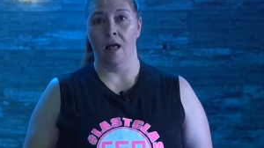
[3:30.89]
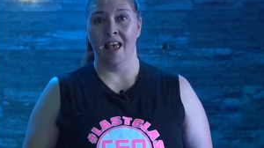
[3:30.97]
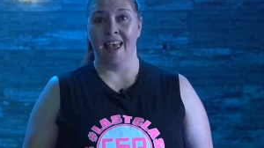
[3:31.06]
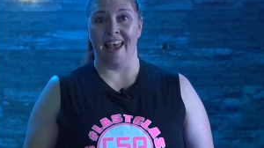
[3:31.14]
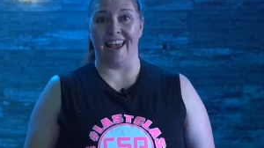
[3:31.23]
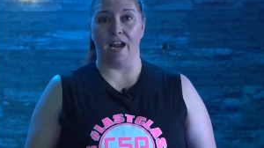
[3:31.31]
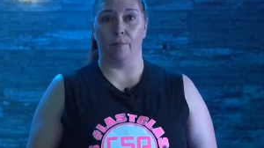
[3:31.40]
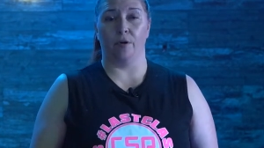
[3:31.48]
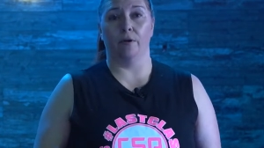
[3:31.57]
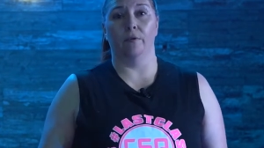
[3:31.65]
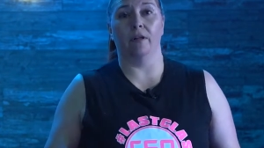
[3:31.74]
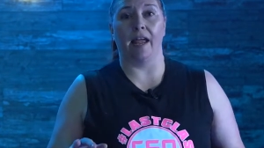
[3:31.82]
And I
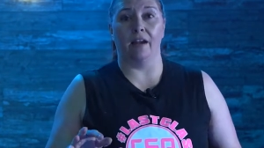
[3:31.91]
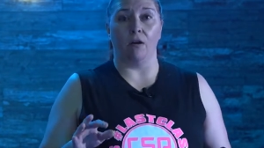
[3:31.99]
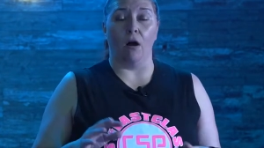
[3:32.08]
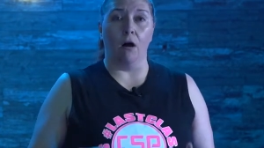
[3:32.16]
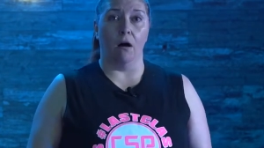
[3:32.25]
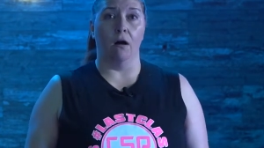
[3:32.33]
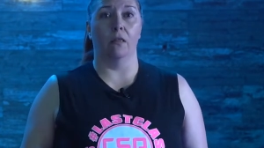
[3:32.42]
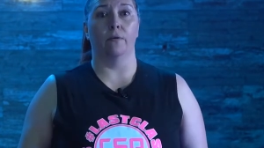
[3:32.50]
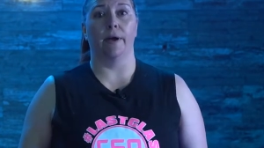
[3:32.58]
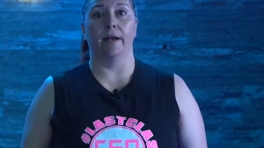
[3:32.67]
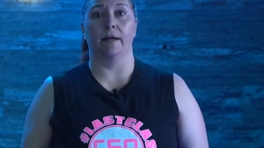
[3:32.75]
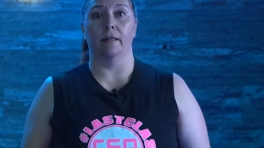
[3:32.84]
pretty well gained all the
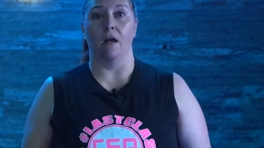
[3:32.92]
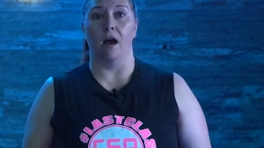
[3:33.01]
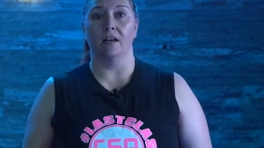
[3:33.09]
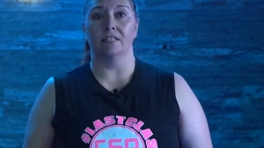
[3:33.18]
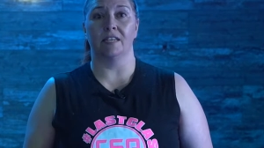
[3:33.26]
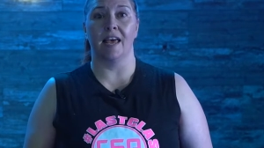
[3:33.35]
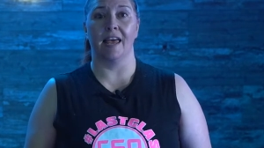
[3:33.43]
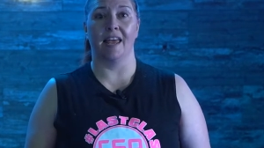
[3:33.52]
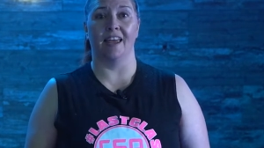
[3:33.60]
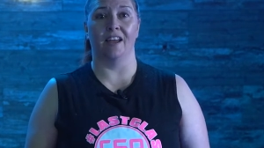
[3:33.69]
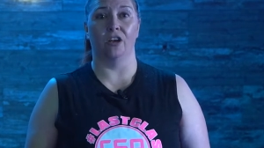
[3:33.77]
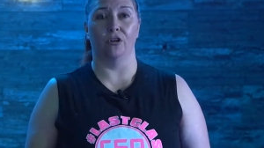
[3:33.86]
weight I'd lost
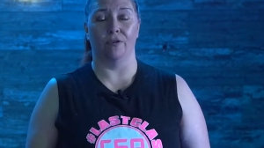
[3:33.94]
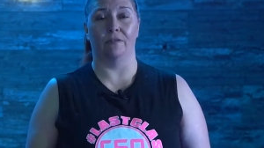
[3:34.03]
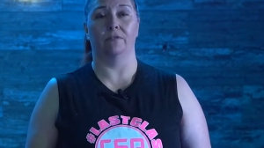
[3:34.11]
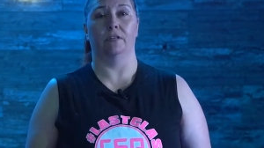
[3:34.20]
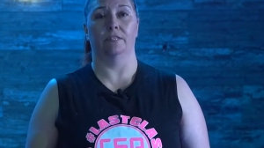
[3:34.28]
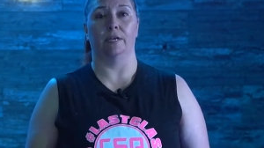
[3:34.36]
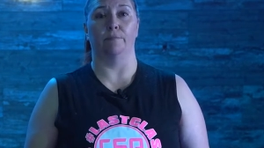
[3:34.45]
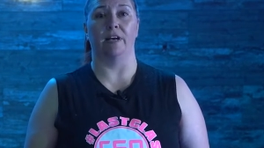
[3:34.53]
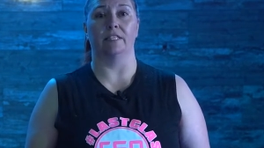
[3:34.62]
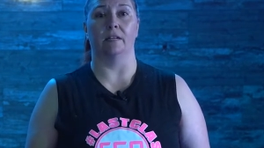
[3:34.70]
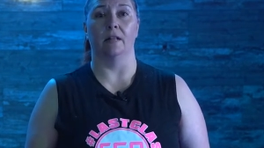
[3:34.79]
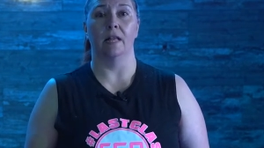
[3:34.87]
and knew I was losing
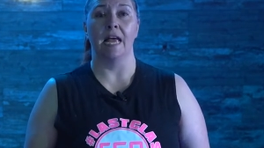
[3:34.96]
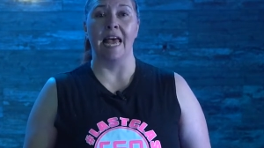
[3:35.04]
muscle.